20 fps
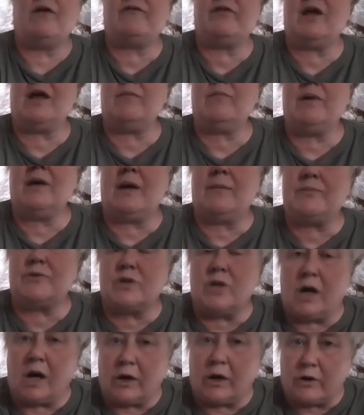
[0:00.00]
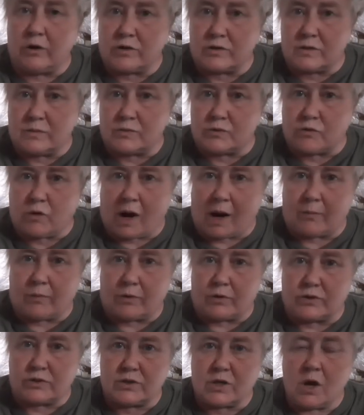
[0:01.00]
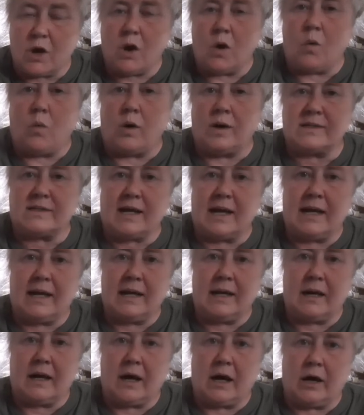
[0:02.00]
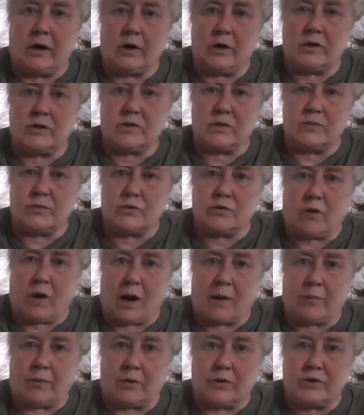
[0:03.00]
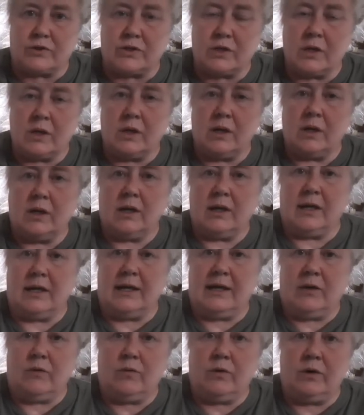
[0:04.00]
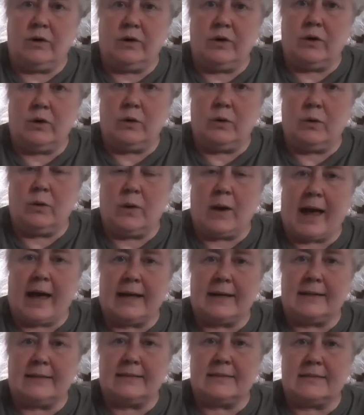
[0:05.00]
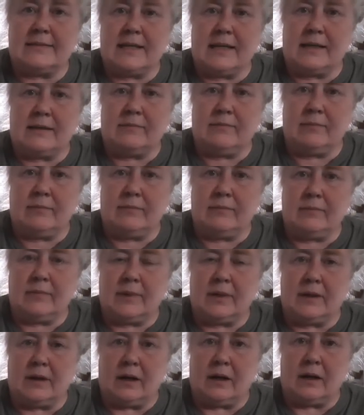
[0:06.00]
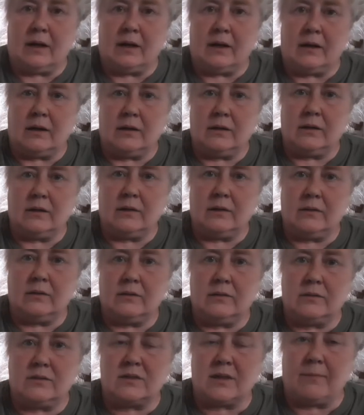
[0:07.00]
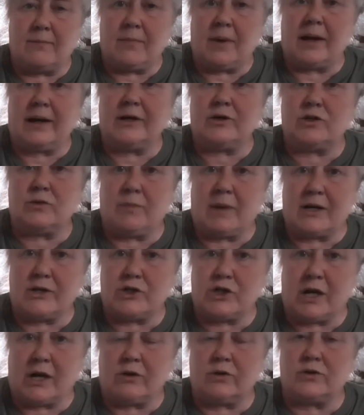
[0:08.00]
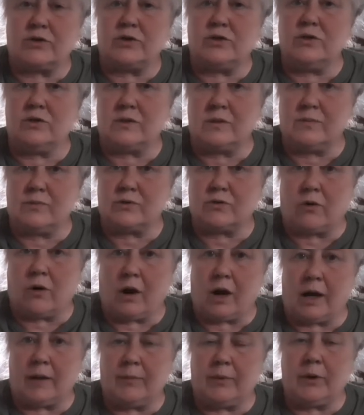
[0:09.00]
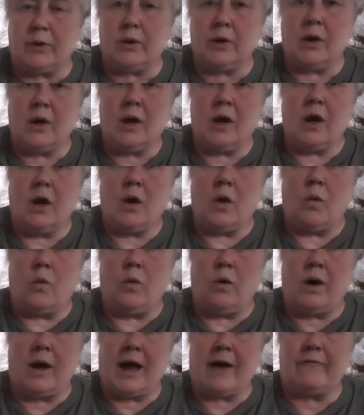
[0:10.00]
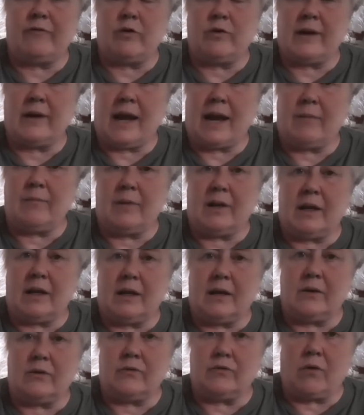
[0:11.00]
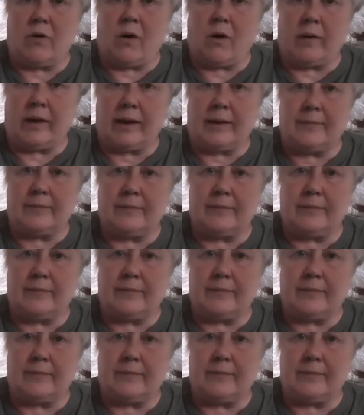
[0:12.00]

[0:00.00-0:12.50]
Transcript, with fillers: have to get me up to 100 subscribers. Once I hit 100 subscribers, anyone who had sent uh, somebody to my channel to subscribe will have their name in the drawing.